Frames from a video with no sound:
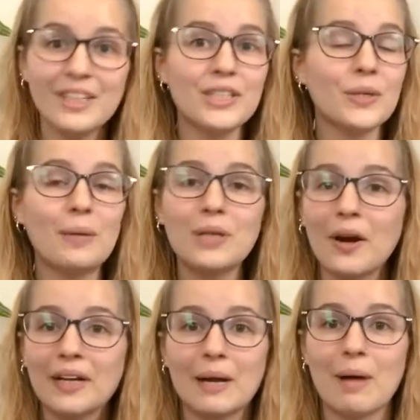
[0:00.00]
So I'm
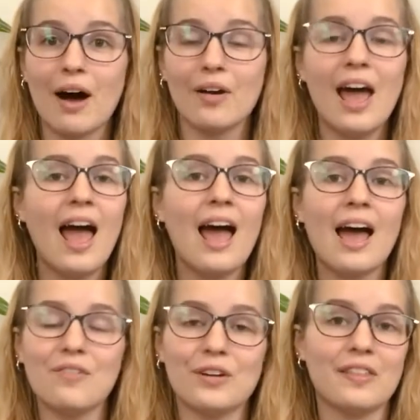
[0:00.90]
talking about
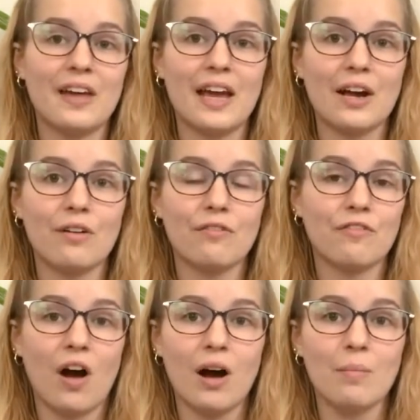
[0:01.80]
everything
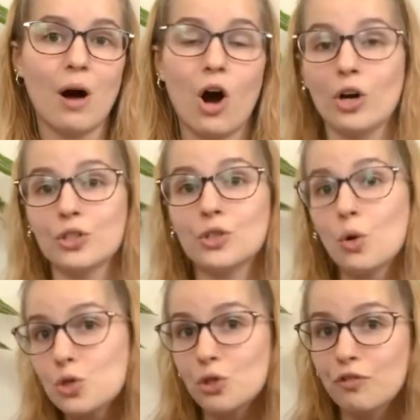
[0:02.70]
from our
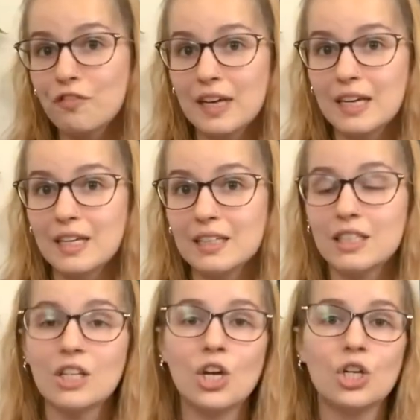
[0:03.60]
social
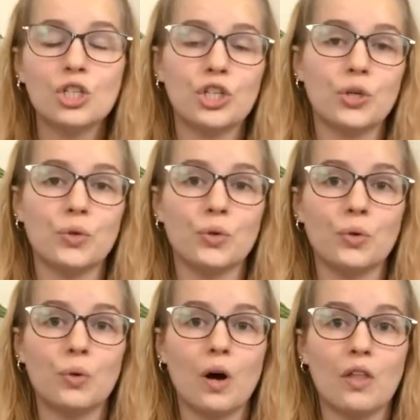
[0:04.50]
feeds
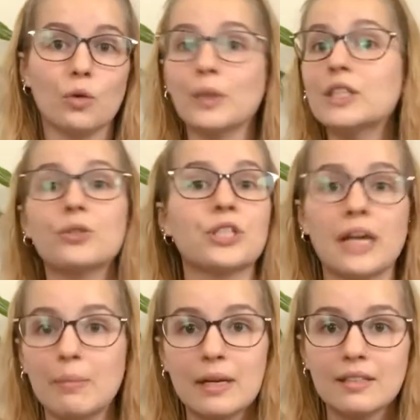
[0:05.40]
to the research
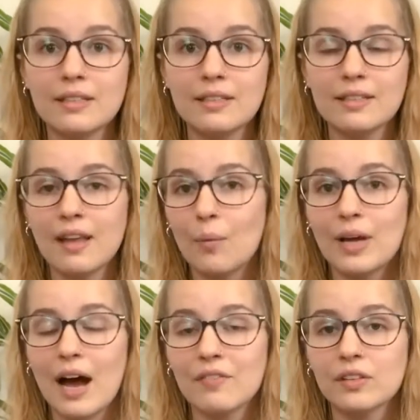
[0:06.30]
databases that we
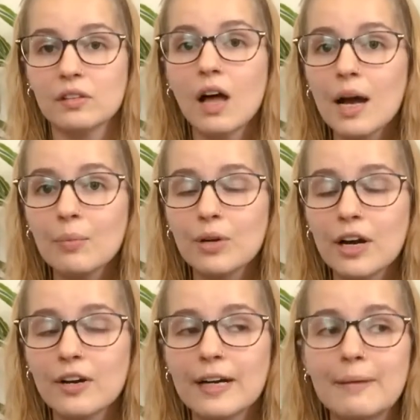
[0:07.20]
have at the
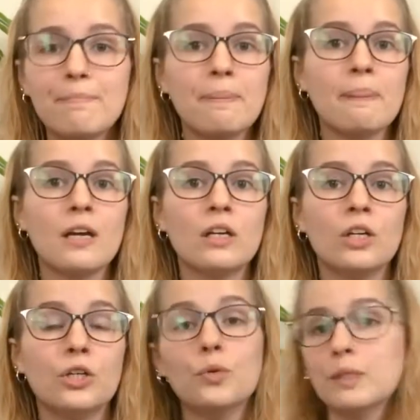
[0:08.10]
library,
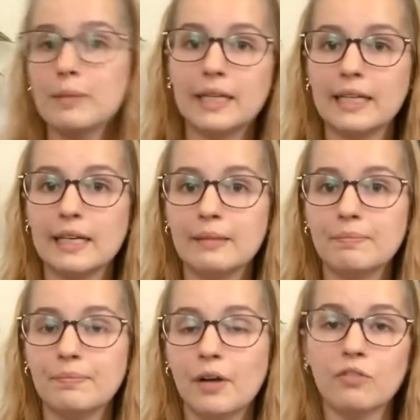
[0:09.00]
news media,
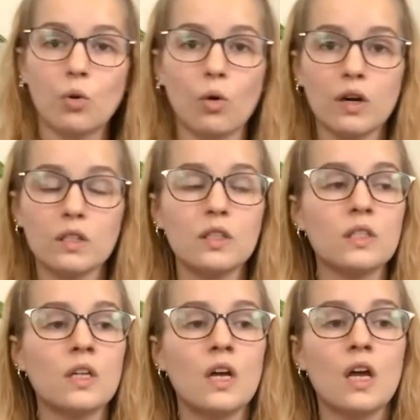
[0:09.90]
of course,